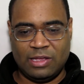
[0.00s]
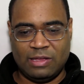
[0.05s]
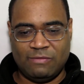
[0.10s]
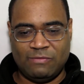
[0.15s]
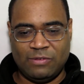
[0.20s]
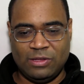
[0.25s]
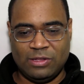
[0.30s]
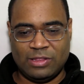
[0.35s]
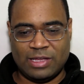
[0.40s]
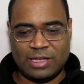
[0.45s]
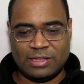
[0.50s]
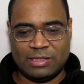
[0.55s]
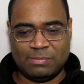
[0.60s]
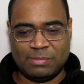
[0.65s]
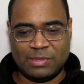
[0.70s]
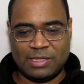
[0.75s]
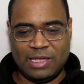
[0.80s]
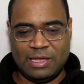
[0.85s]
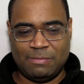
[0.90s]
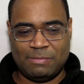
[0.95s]
If you let
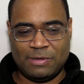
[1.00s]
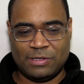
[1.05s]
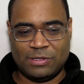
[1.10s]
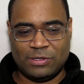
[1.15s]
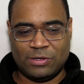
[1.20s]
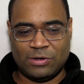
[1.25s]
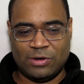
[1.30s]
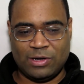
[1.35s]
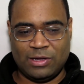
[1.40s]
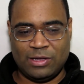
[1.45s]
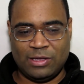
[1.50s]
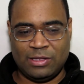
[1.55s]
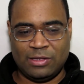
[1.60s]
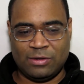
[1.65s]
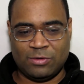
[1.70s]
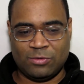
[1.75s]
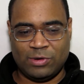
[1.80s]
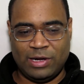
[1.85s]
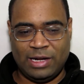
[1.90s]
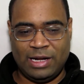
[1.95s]
them keep
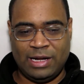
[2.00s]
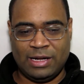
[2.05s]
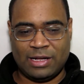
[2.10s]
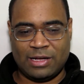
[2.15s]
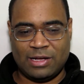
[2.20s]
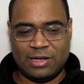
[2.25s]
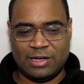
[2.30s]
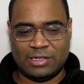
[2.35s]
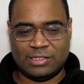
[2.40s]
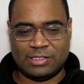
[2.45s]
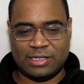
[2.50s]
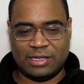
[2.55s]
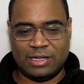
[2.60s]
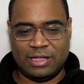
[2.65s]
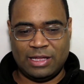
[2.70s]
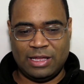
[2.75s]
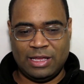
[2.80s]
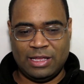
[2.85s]
enjoying reading content